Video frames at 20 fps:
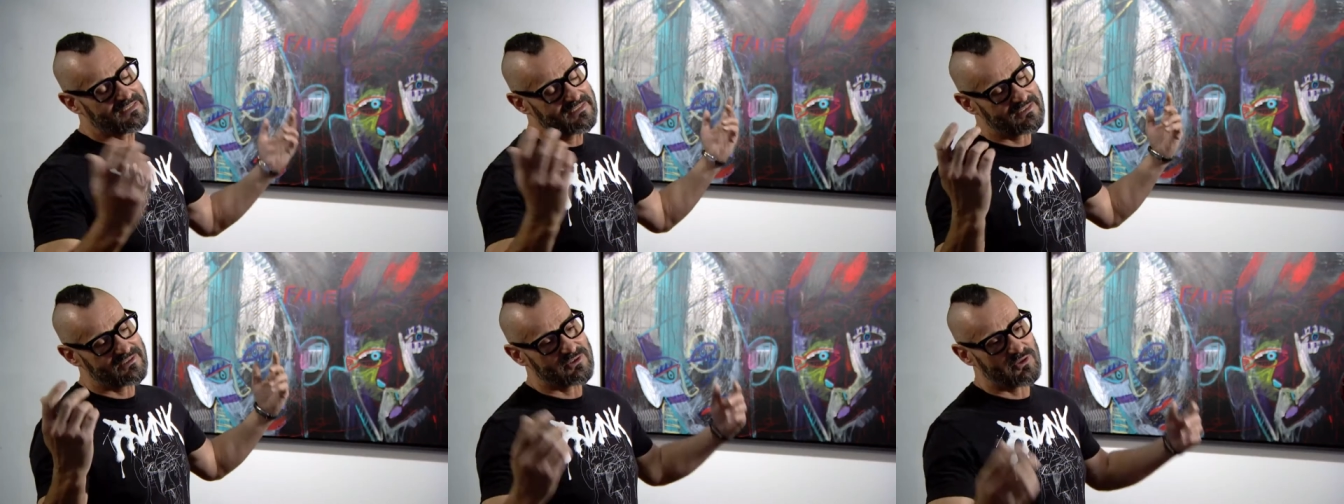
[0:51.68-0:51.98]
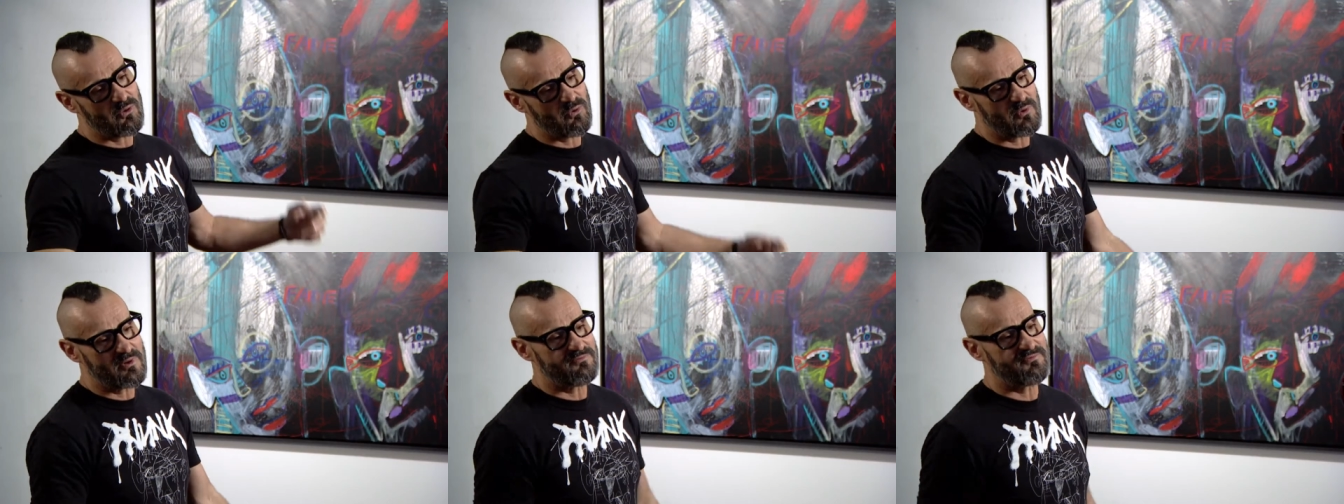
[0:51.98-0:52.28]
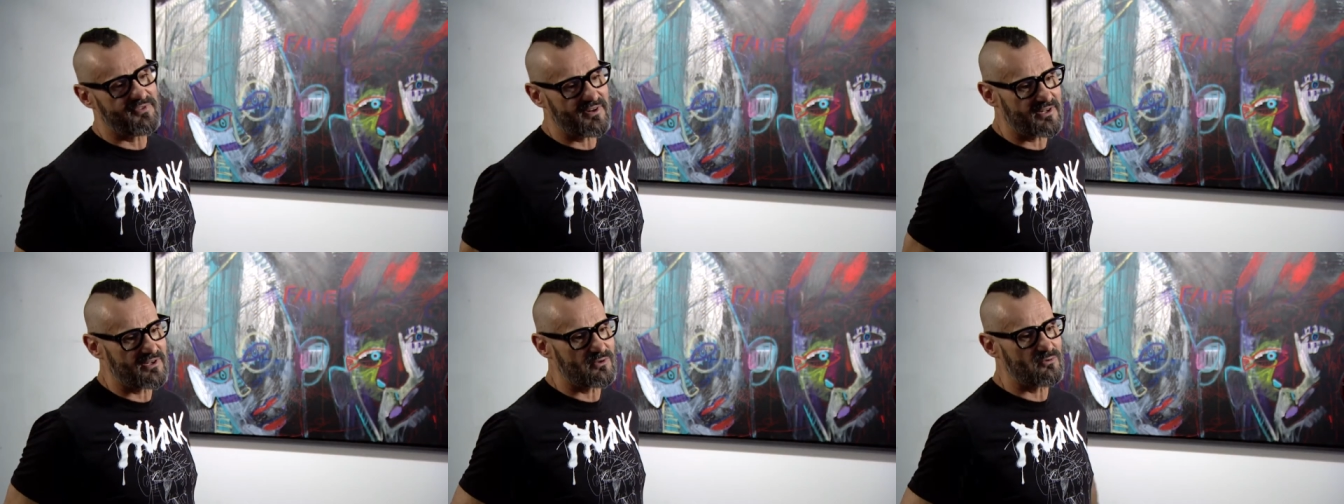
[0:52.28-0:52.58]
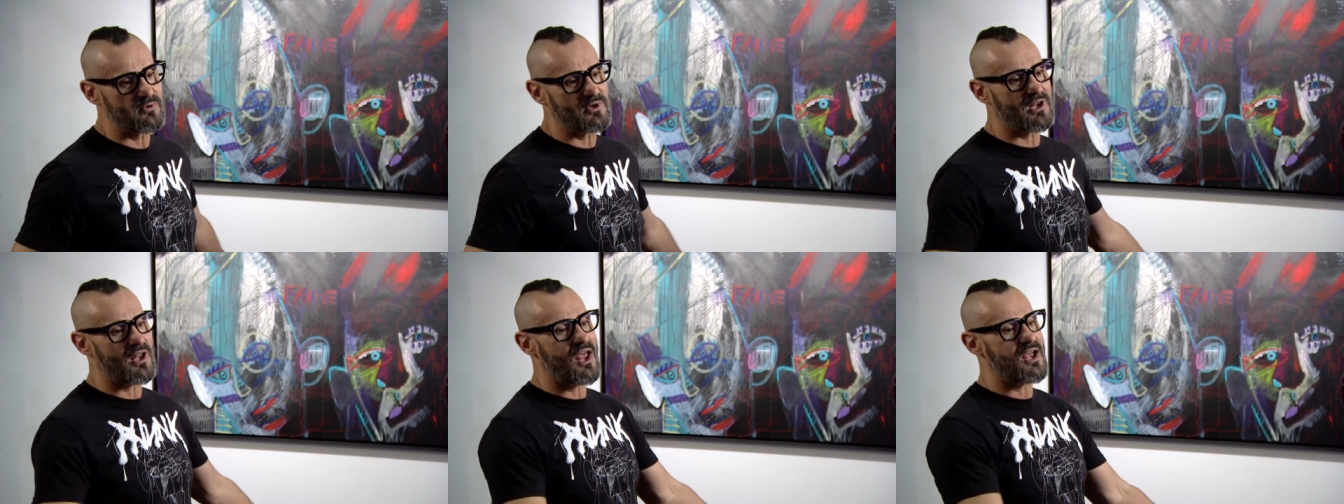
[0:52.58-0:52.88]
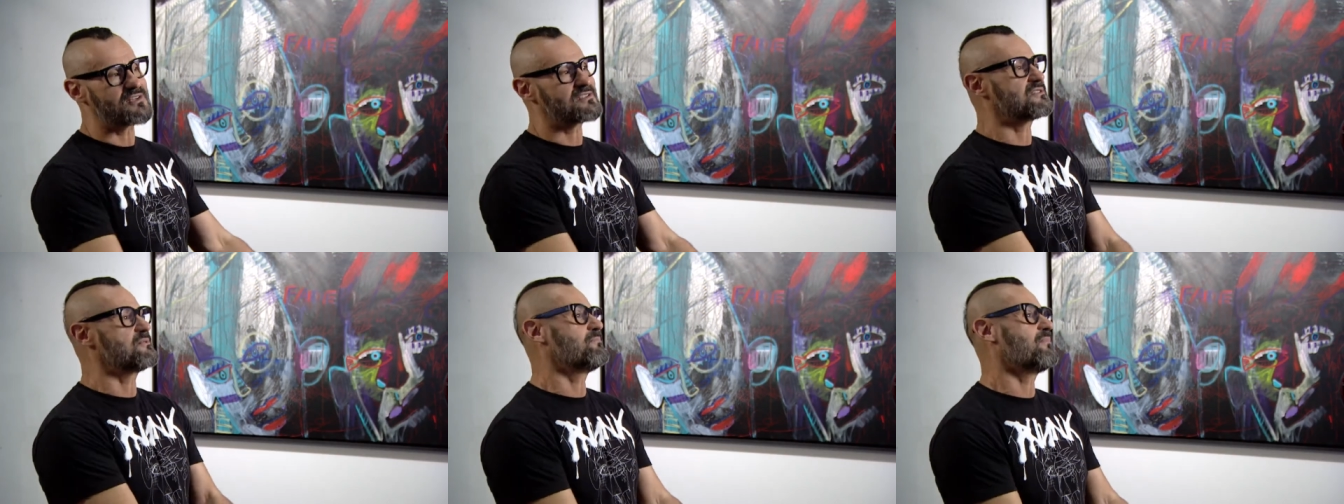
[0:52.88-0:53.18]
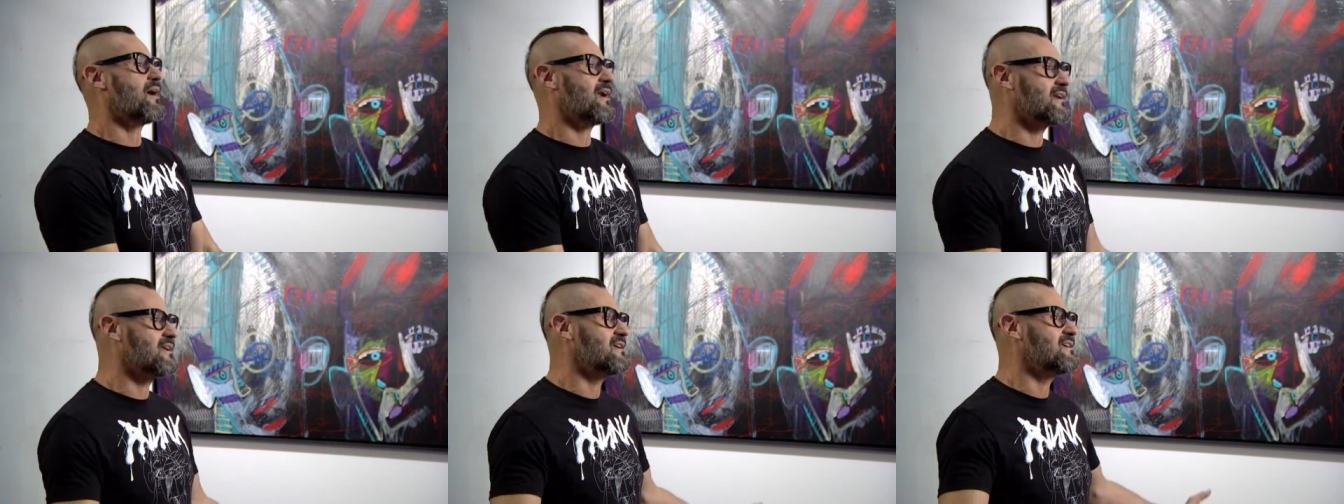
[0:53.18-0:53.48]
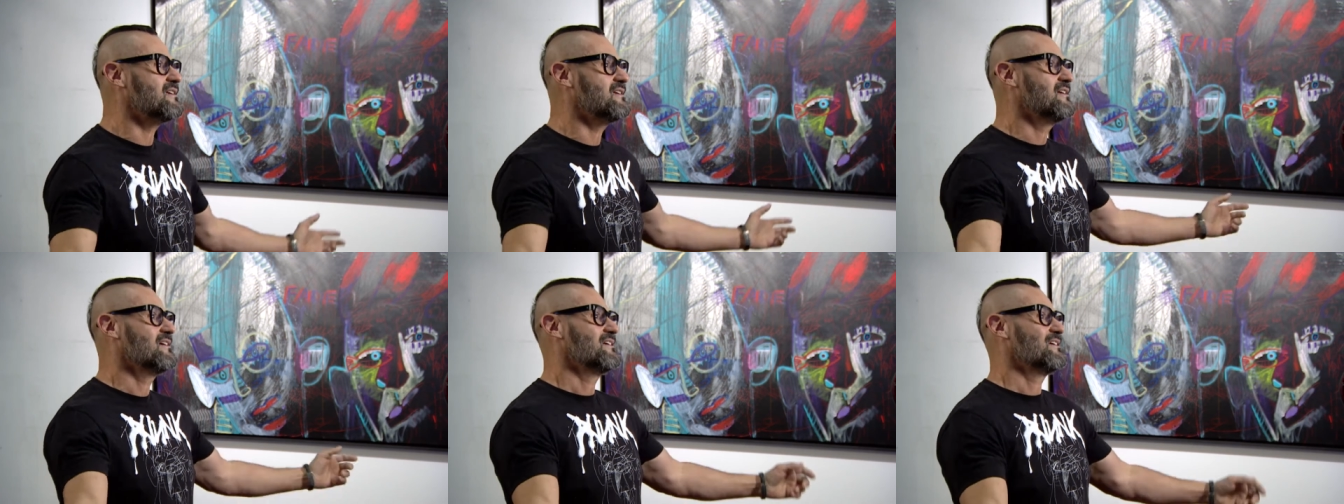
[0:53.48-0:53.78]
so we figured we lost the money,
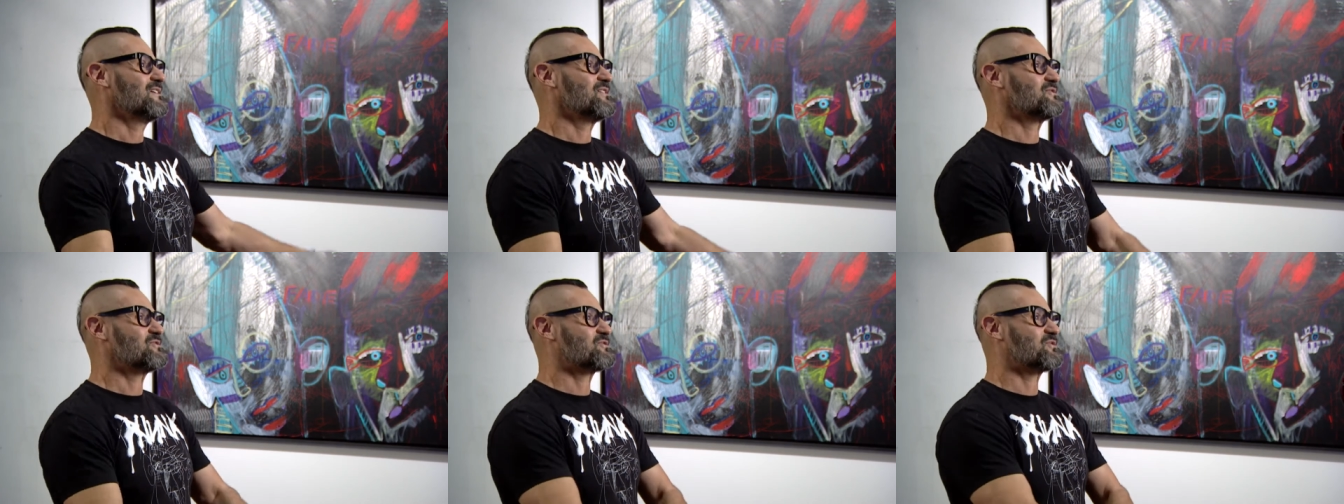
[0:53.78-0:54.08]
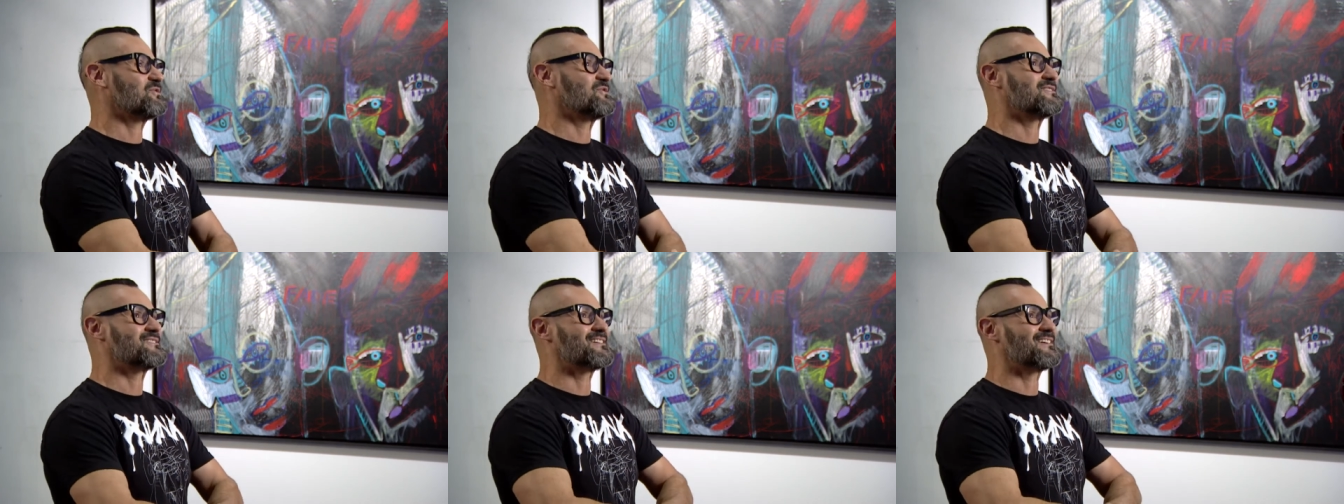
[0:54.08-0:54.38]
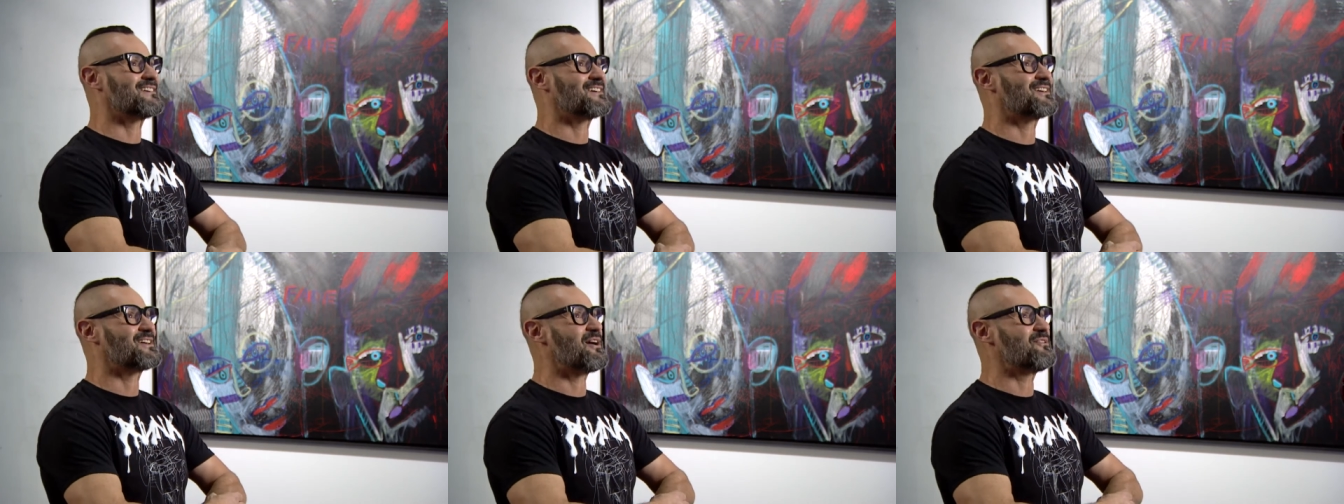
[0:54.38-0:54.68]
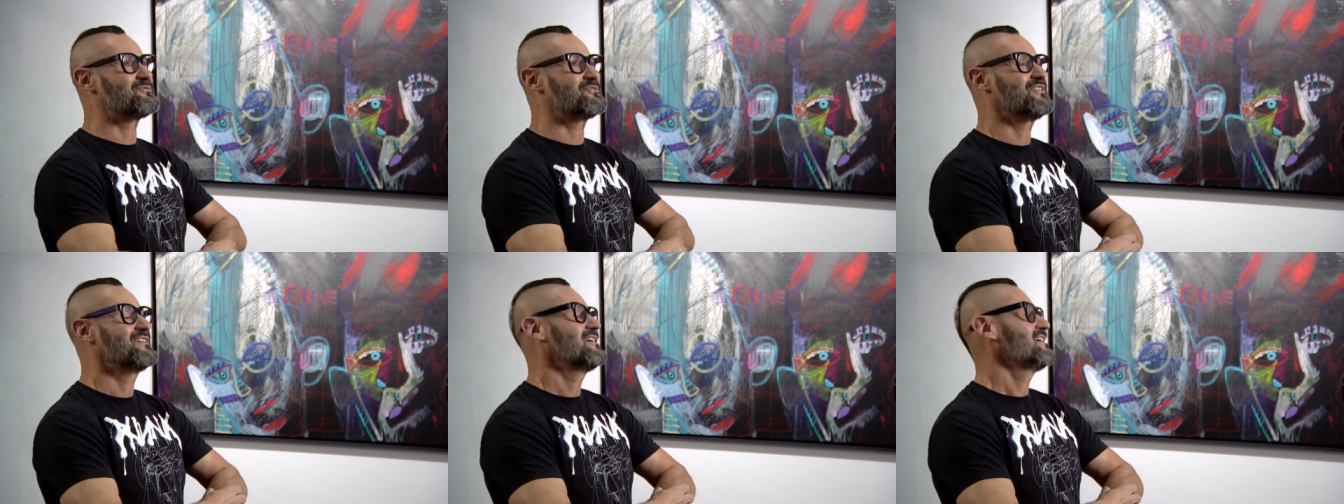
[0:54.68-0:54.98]
insurance didn't cover.